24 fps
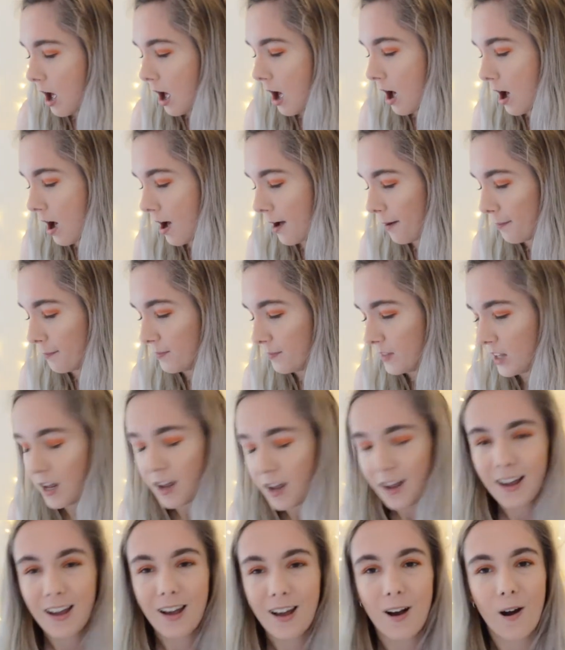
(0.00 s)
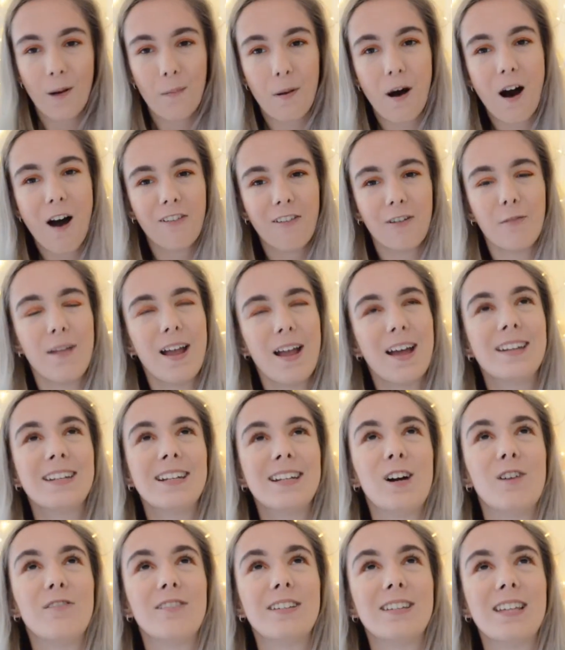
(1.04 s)
Apart from the
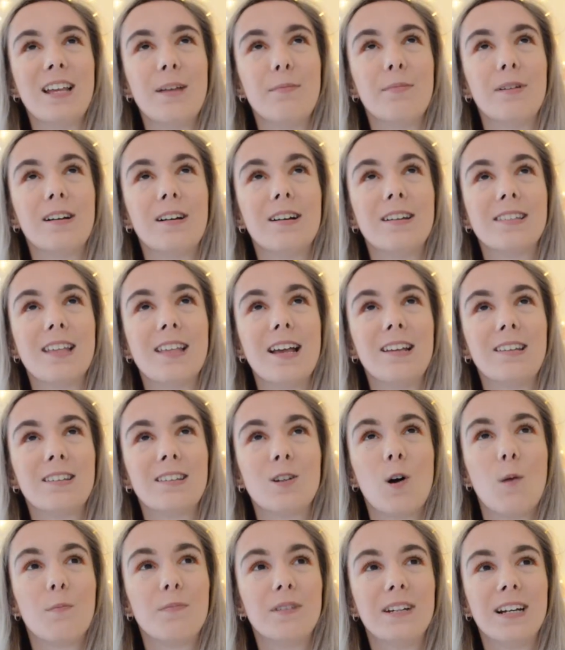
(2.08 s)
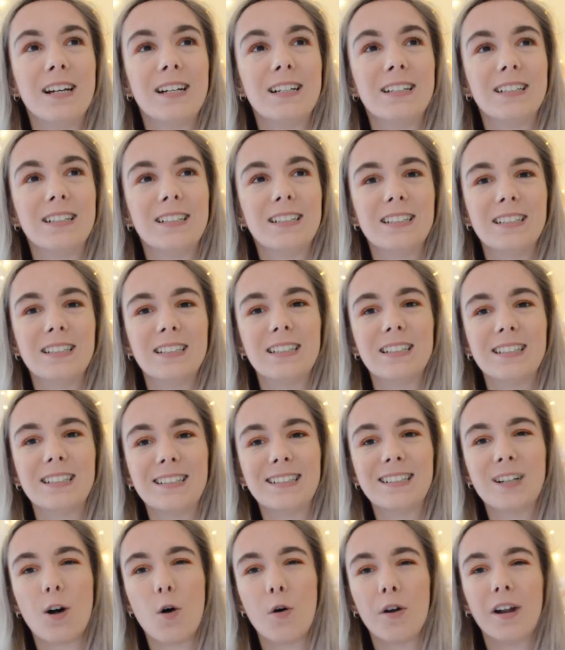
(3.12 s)
ending, obviously, because they stopped it
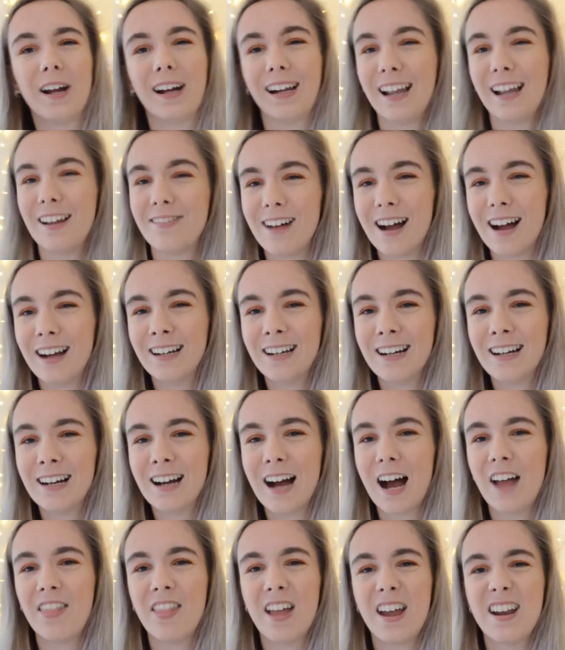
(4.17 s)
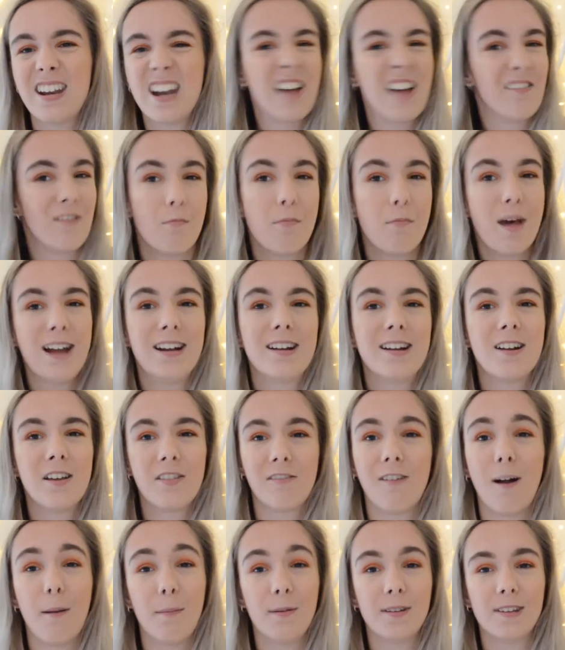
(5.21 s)
on a cliffhanger and then never made
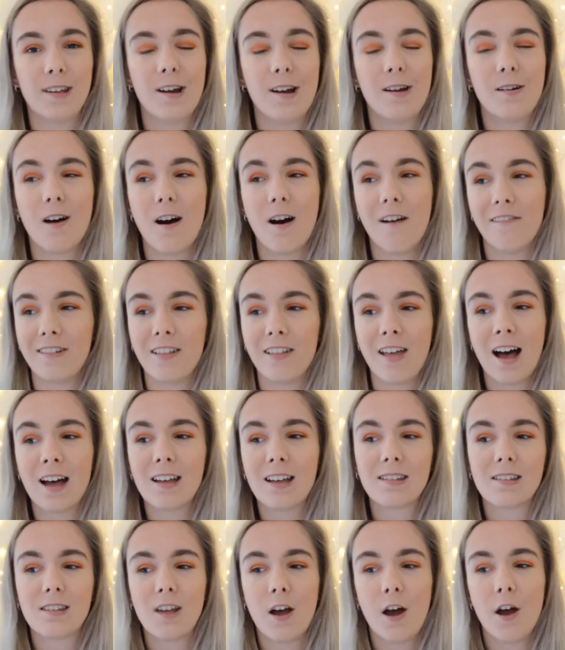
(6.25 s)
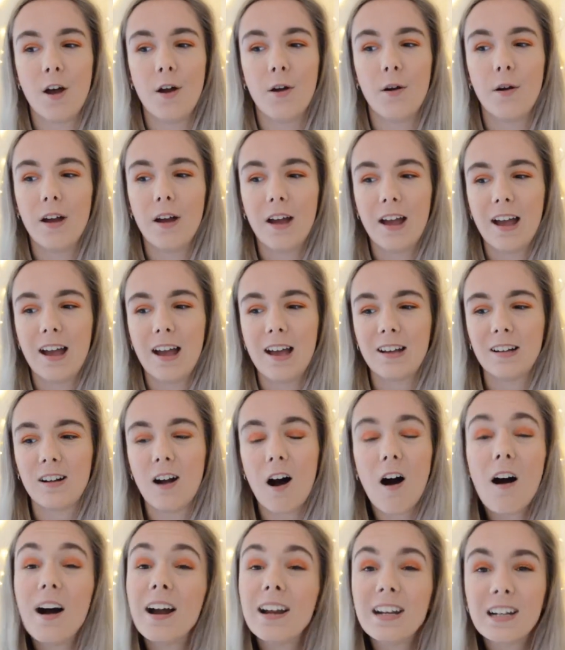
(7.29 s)
another episode after that, so
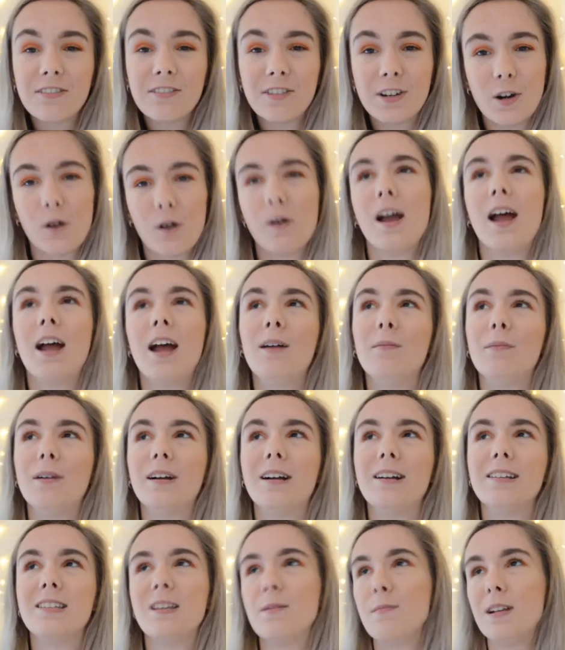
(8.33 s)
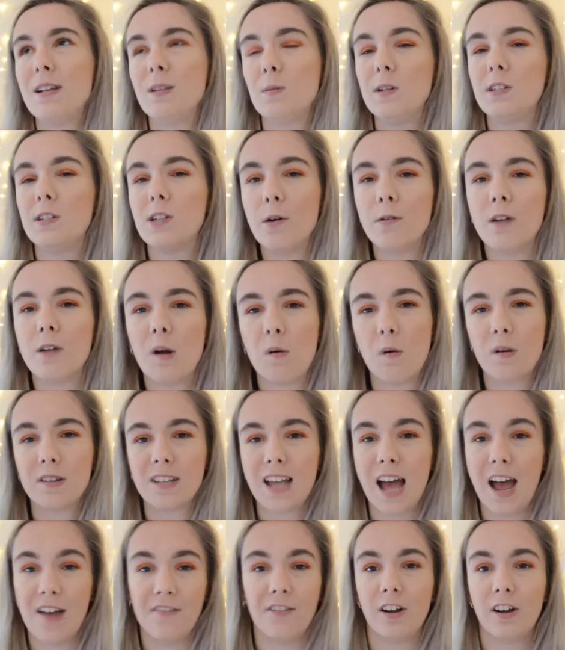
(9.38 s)
kind of annoying because it means we don't know what's
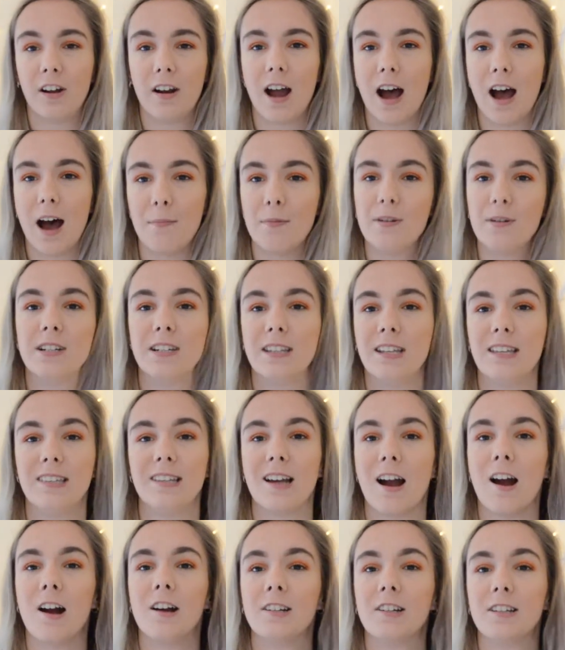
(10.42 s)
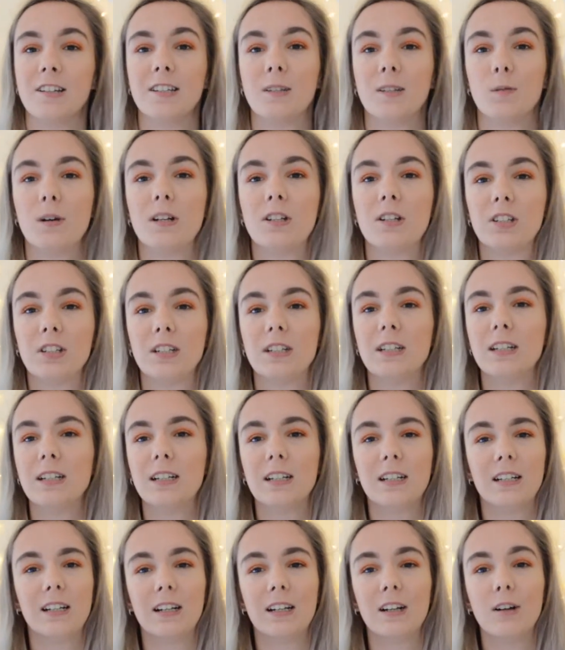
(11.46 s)
ever going to happen to these characters, which
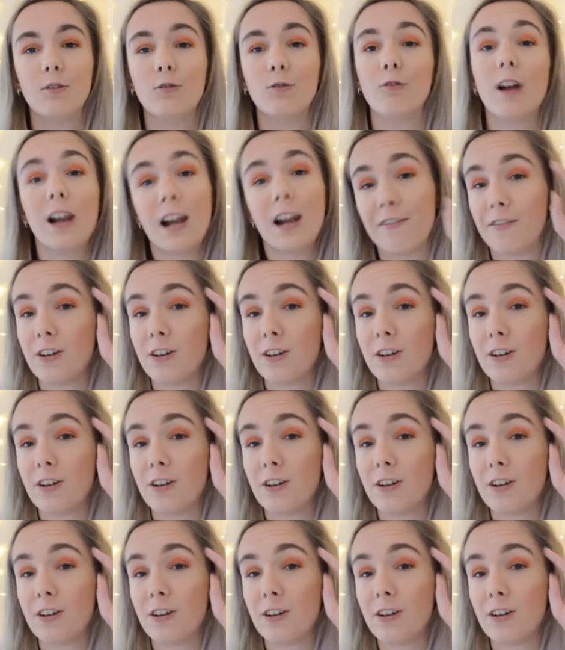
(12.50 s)
really